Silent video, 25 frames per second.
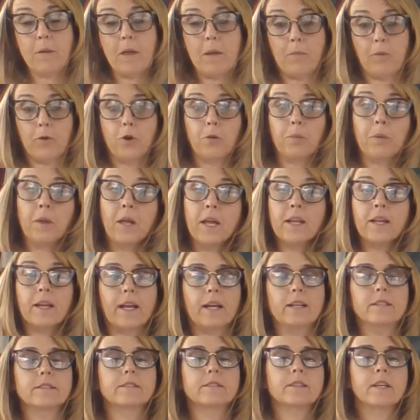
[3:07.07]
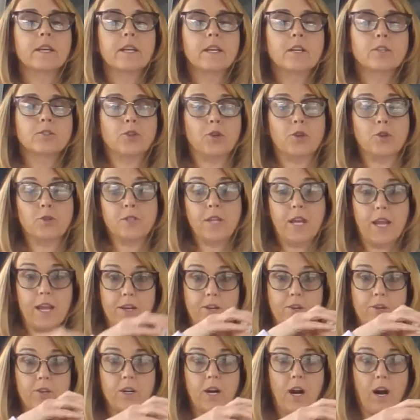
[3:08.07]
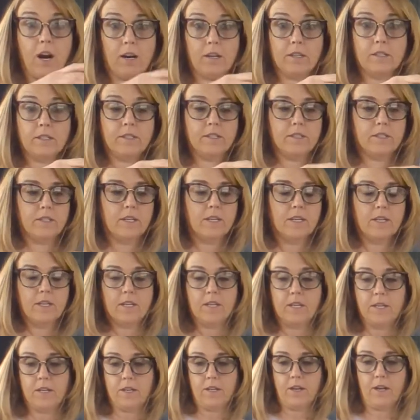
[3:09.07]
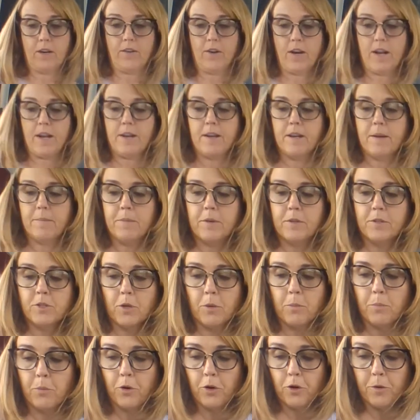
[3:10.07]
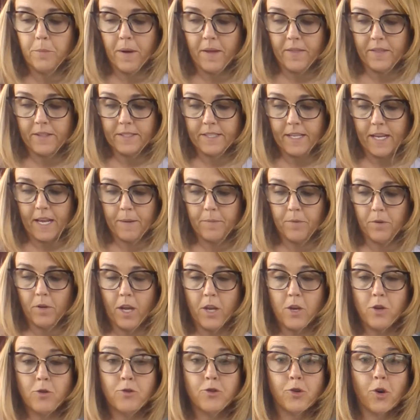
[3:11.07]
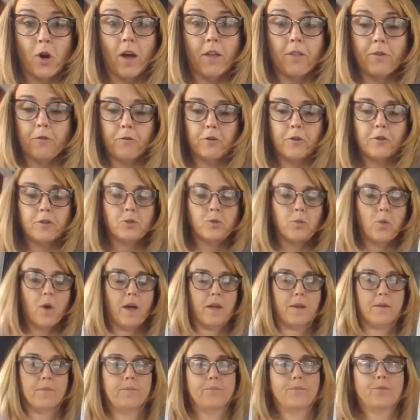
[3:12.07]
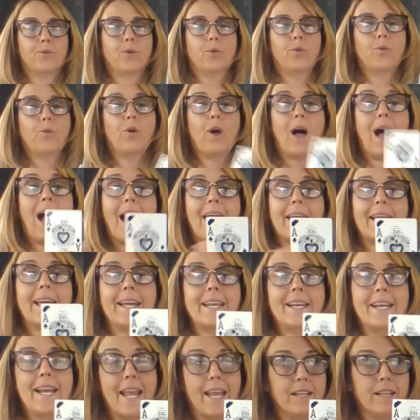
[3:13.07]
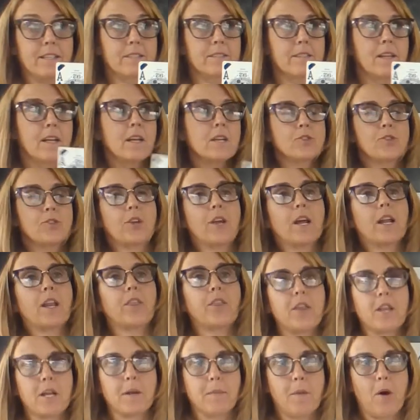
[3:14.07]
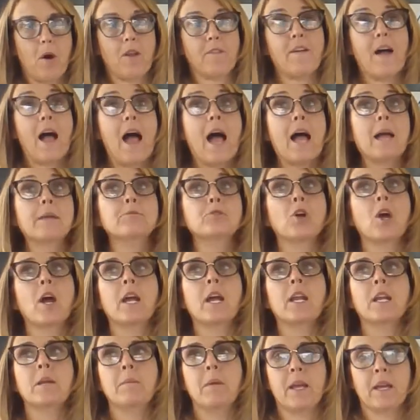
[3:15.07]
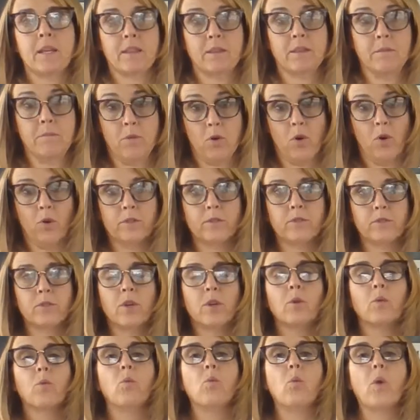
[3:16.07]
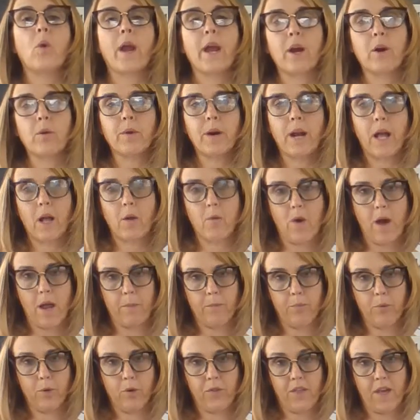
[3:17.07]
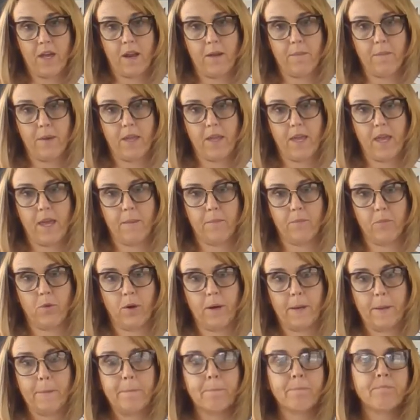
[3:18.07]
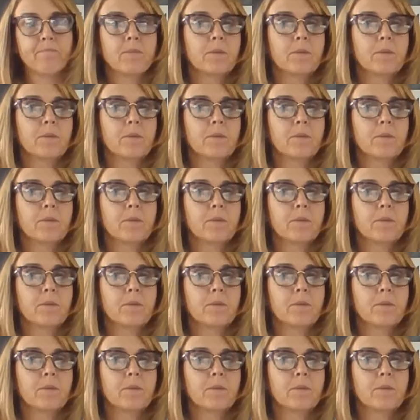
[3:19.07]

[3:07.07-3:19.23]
the people you're playing against. So you take your cards. All right, I'm just going to put them on the table, and you draw the first one. Well, I got an ace. So you got to think about it. If I'm trying to make the most, where would I want to put that on my game board?